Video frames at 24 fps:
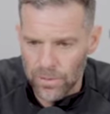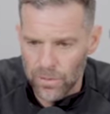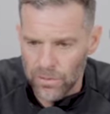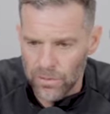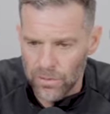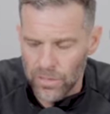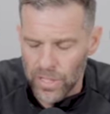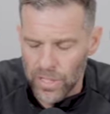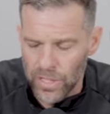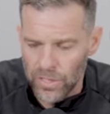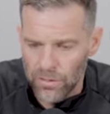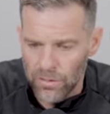
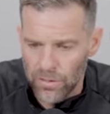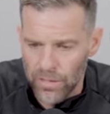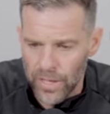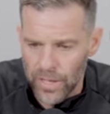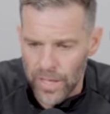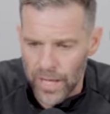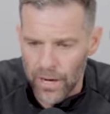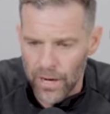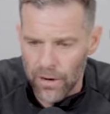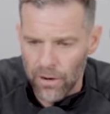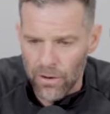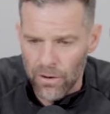secret
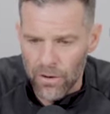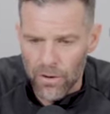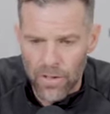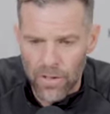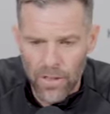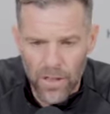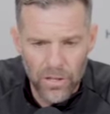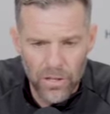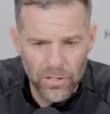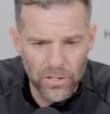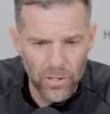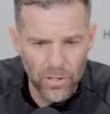there.
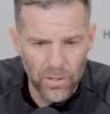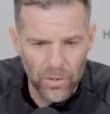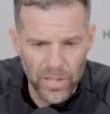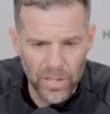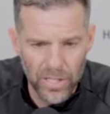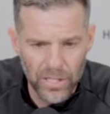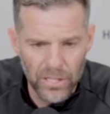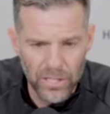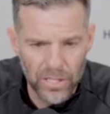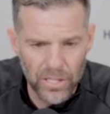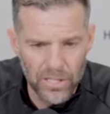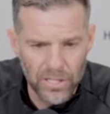So
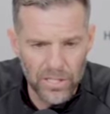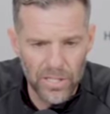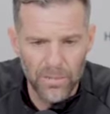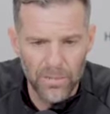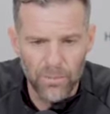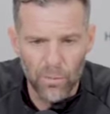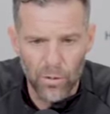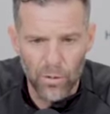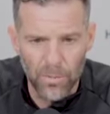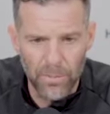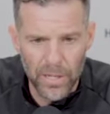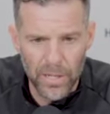he's going to see
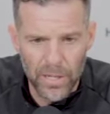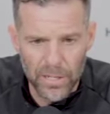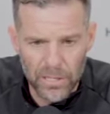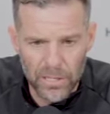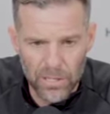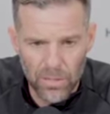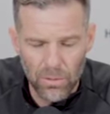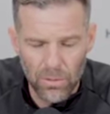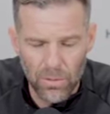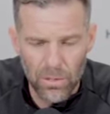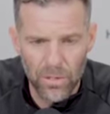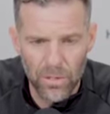more minutes.
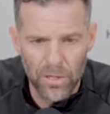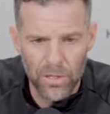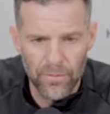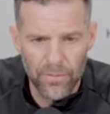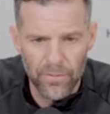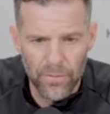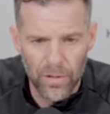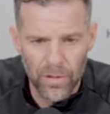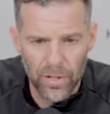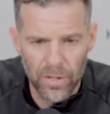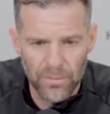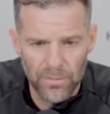So we're looking
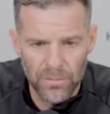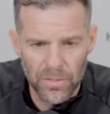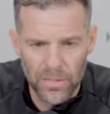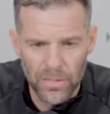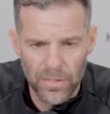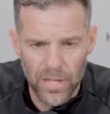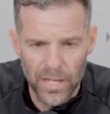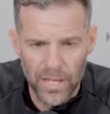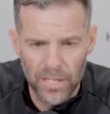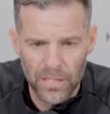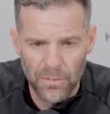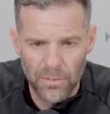for him to
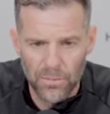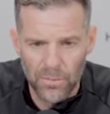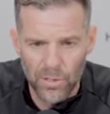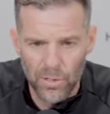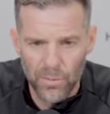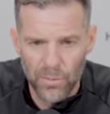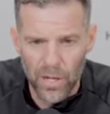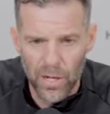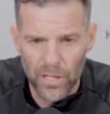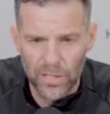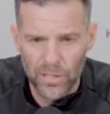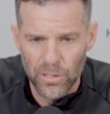take some
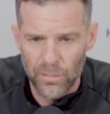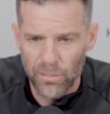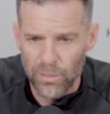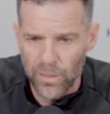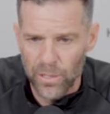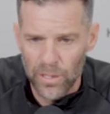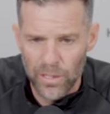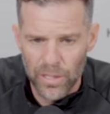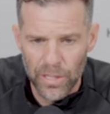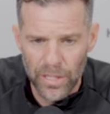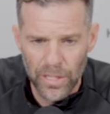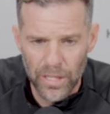
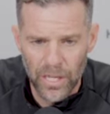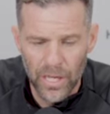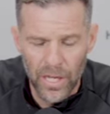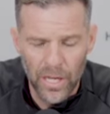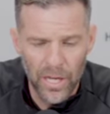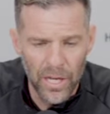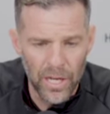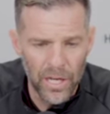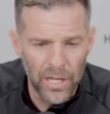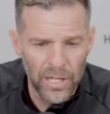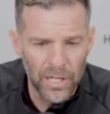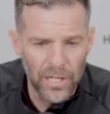responsibility.
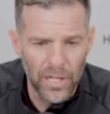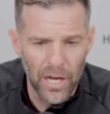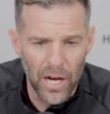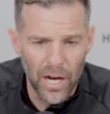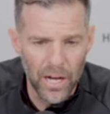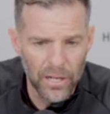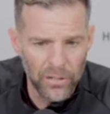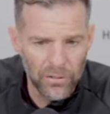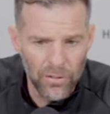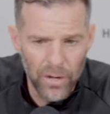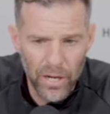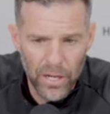
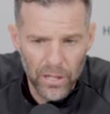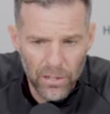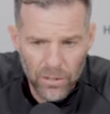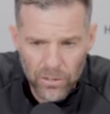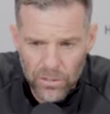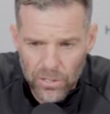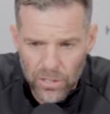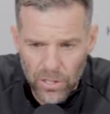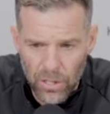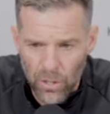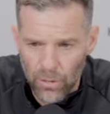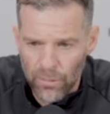Jan
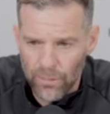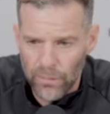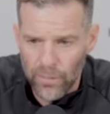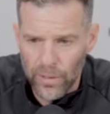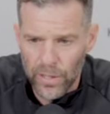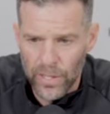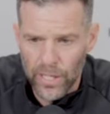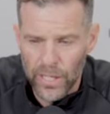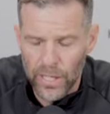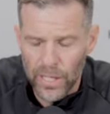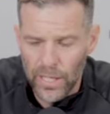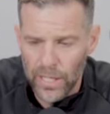Gregoosh
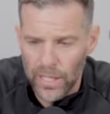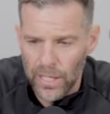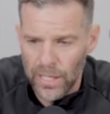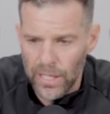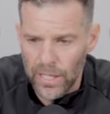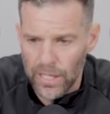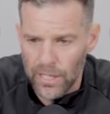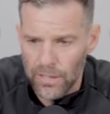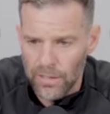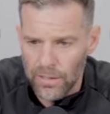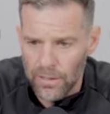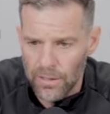hopefully
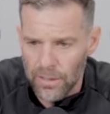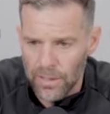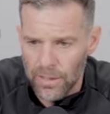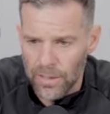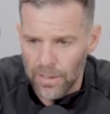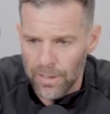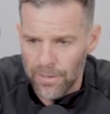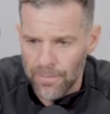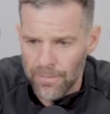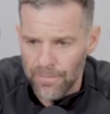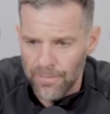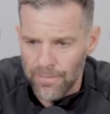
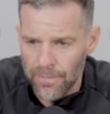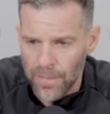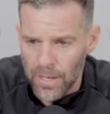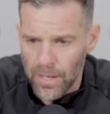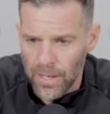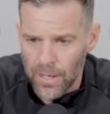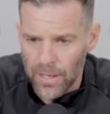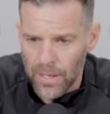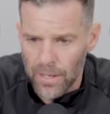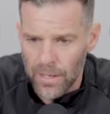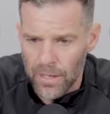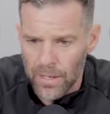can
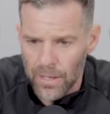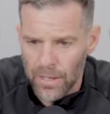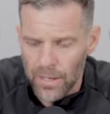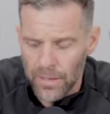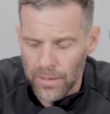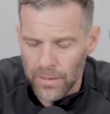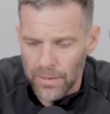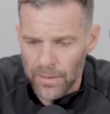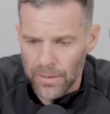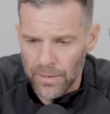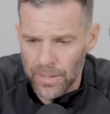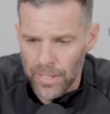
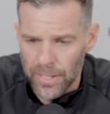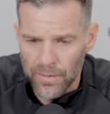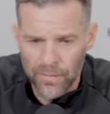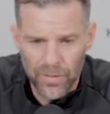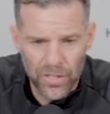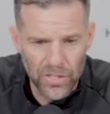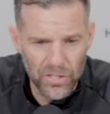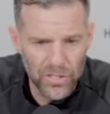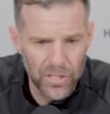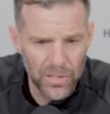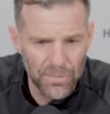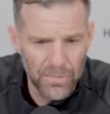give
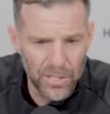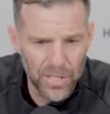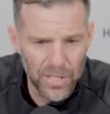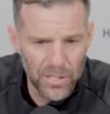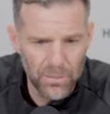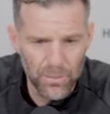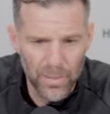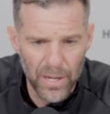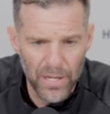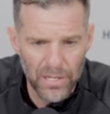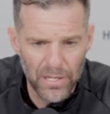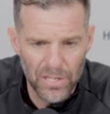us some of
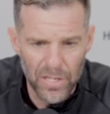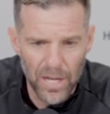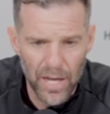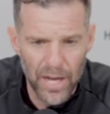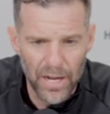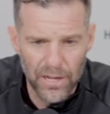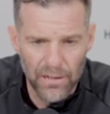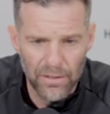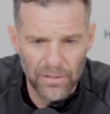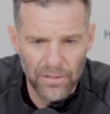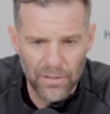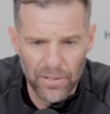his best
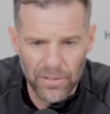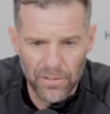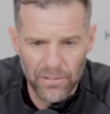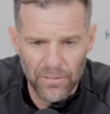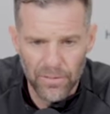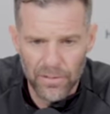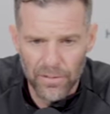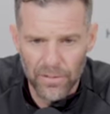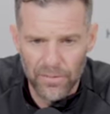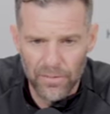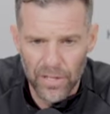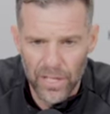soccer. And
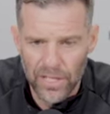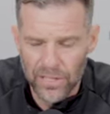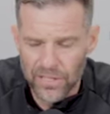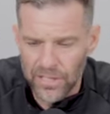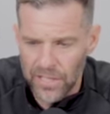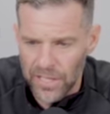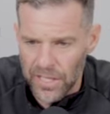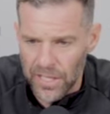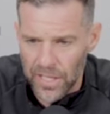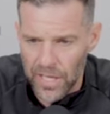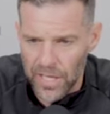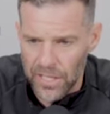if that's
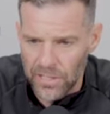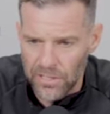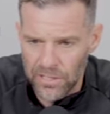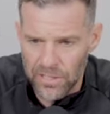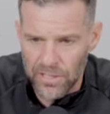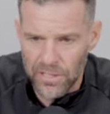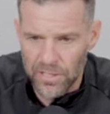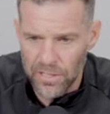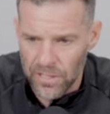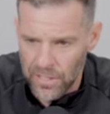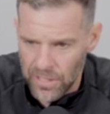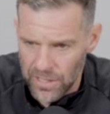the
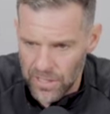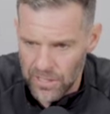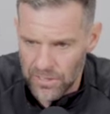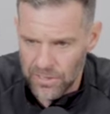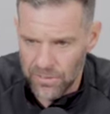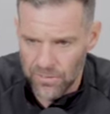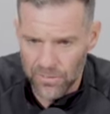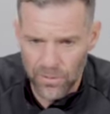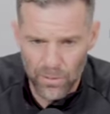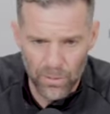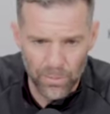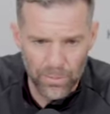case, he's
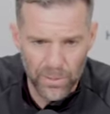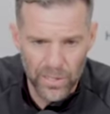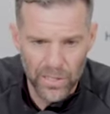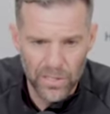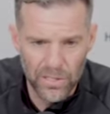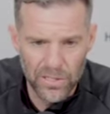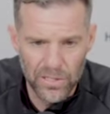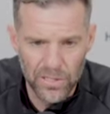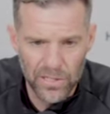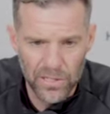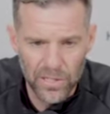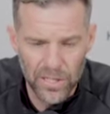a real
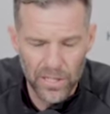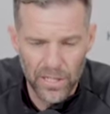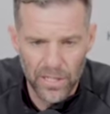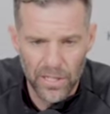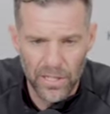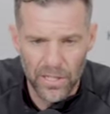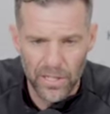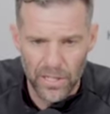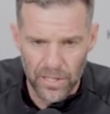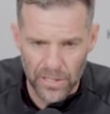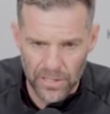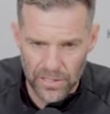piece. And
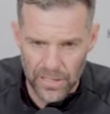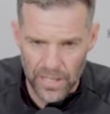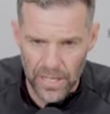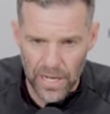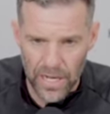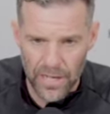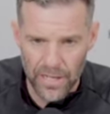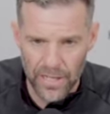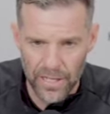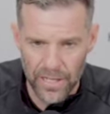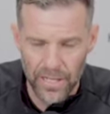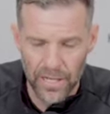he's a
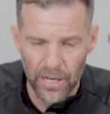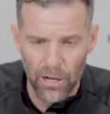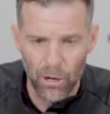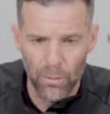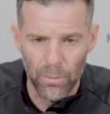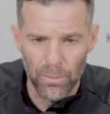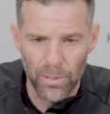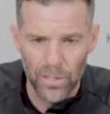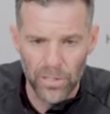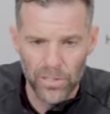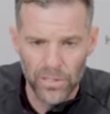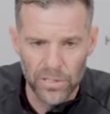guy that can
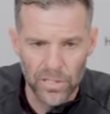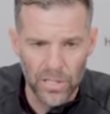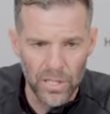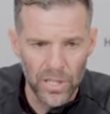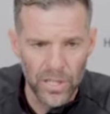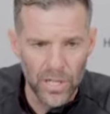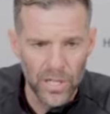help us